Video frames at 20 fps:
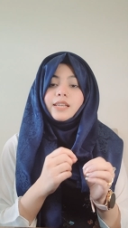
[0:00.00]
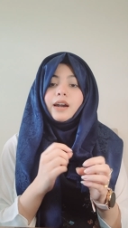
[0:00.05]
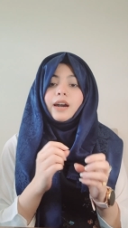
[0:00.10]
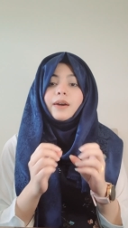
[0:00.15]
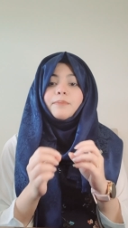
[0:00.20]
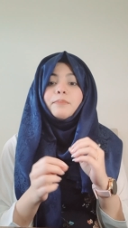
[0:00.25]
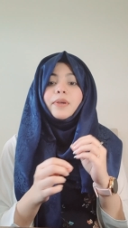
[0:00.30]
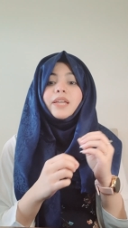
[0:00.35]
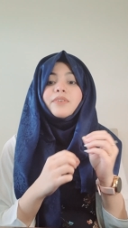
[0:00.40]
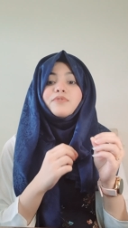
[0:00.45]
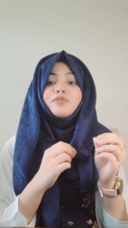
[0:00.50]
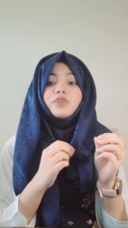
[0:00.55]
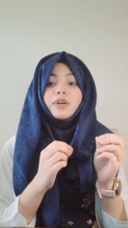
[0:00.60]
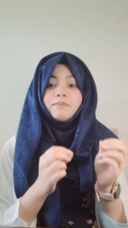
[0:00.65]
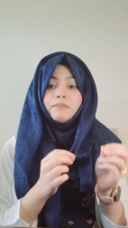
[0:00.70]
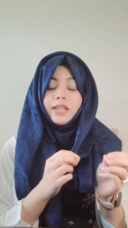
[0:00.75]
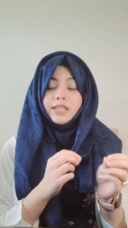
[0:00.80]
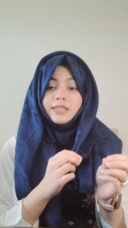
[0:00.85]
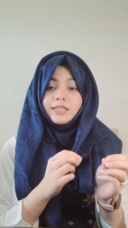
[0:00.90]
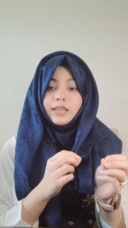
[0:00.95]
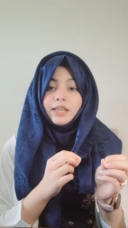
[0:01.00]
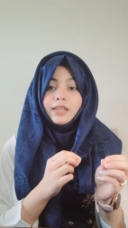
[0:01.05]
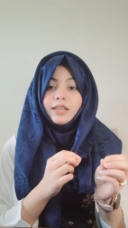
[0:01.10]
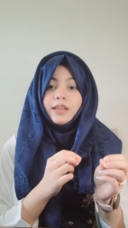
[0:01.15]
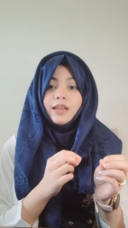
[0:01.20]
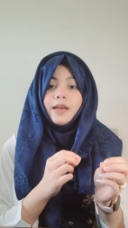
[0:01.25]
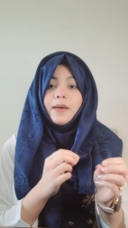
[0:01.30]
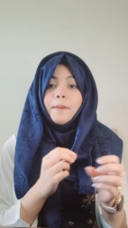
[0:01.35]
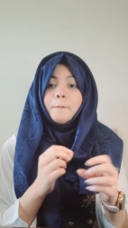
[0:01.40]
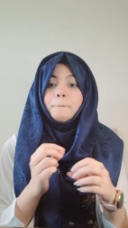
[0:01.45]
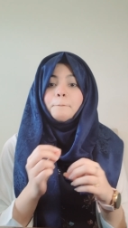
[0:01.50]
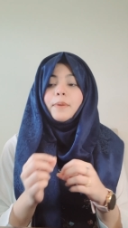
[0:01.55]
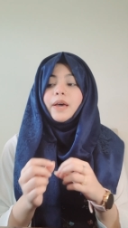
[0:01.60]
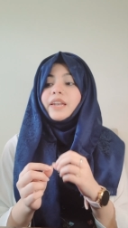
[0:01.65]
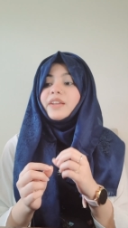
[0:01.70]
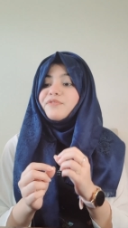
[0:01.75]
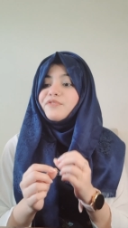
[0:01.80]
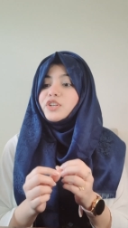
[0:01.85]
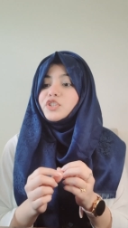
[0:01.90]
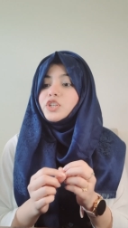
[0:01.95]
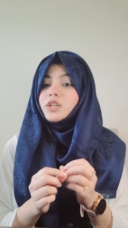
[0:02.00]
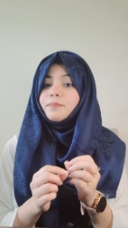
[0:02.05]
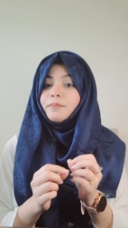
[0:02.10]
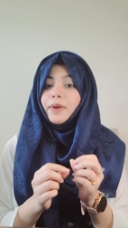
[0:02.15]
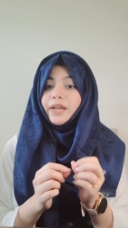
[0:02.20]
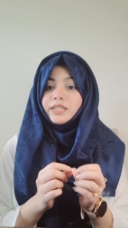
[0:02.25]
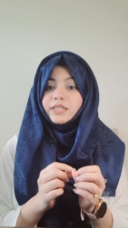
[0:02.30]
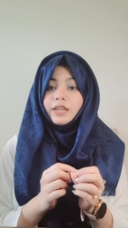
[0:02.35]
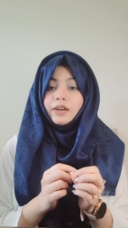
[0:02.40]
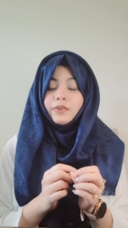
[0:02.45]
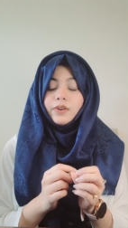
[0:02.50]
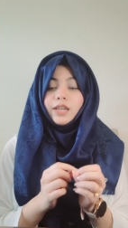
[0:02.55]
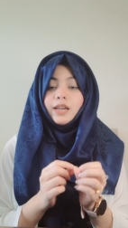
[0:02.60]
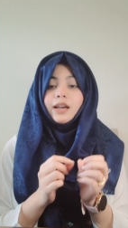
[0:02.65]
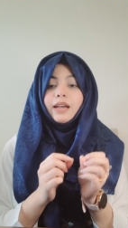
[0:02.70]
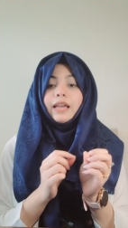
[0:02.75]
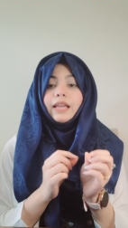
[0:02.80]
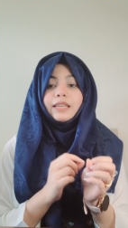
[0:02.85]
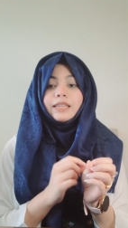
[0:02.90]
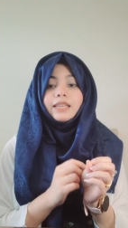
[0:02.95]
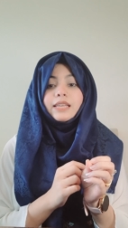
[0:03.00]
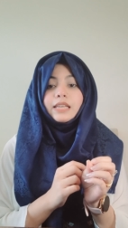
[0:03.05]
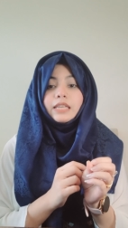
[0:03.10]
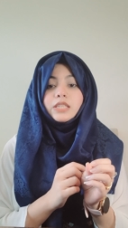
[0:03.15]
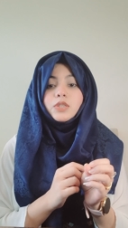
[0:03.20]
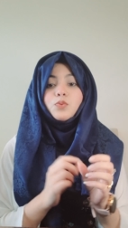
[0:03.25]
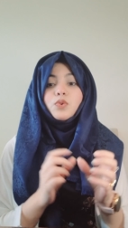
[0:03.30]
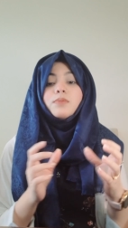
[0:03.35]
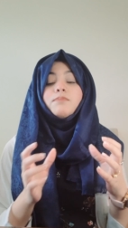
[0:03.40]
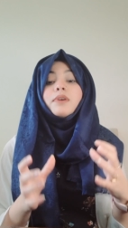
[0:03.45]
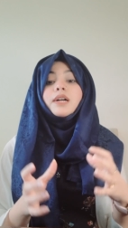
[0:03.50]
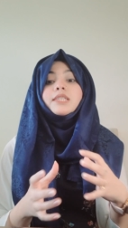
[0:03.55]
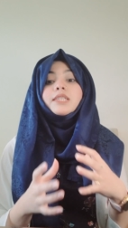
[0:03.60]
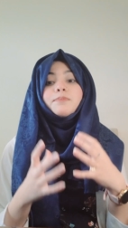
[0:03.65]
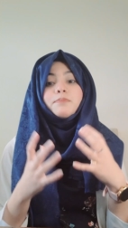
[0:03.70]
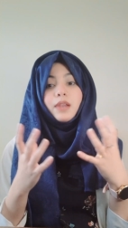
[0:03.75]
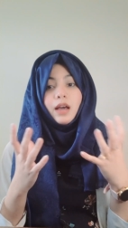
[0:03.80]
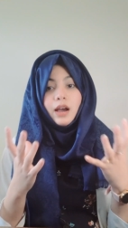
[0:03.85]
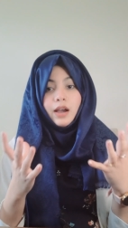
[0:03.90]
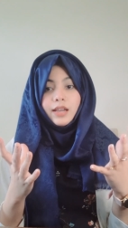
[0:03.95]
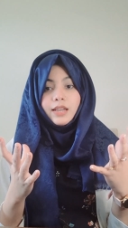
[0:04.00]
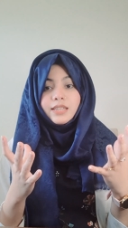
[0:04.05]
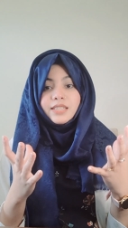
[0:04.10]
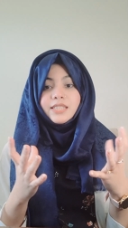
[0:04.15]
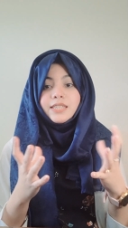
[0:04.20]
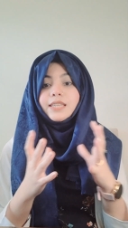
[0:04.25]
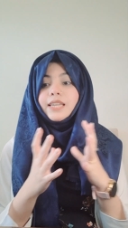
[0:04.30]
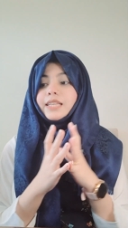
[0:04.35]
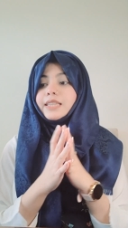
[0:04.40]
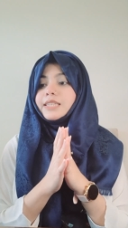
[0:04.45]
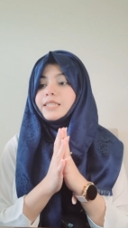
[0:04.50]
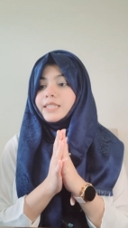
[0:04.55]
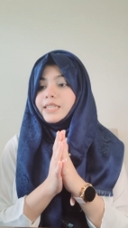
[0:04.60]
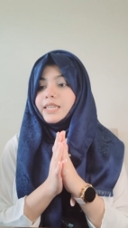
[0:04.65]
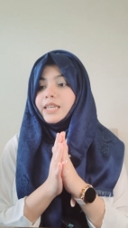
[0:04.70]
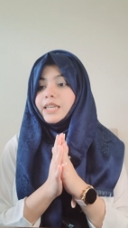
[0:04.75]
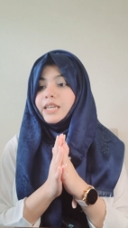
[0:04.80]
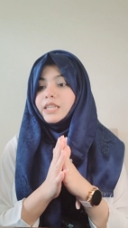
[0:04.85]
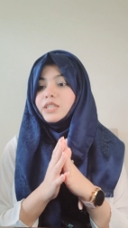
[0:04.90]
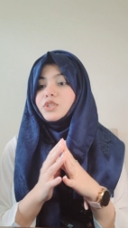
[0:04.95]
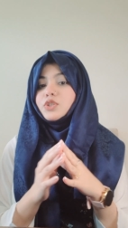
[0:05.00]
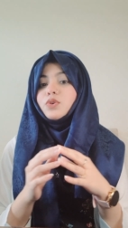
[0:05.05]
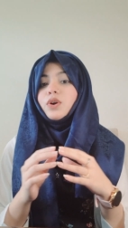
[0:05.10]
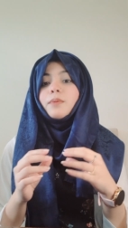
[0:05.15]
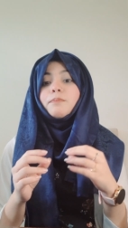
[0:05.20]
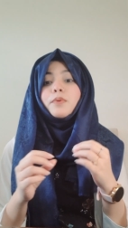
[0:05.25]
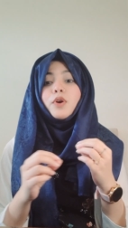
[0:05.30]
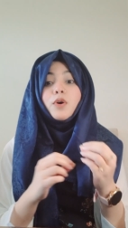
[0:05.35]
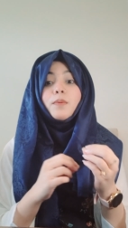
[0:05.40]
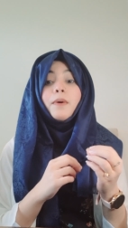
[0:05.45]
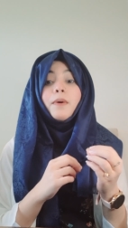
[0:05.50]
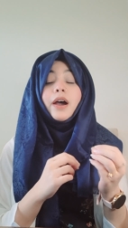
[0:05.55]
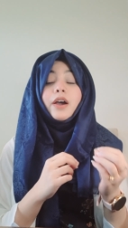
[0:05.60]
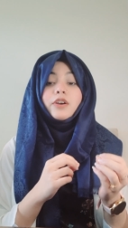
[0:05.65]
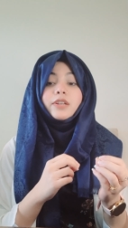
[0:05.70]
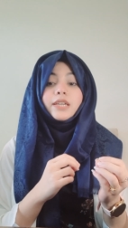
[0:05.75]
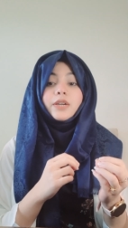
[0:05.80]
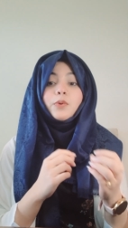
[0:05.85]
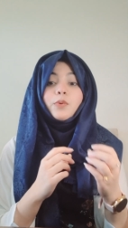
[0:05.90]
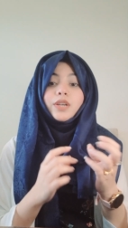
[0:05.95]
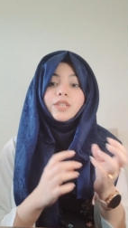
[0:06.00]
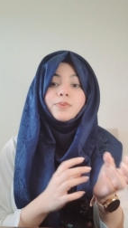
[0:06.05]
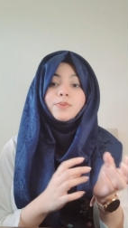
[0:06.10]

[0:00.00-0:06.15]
are being fermented, beneficial bacteria and yeast will multiply, turning the tea into a probiotic-rich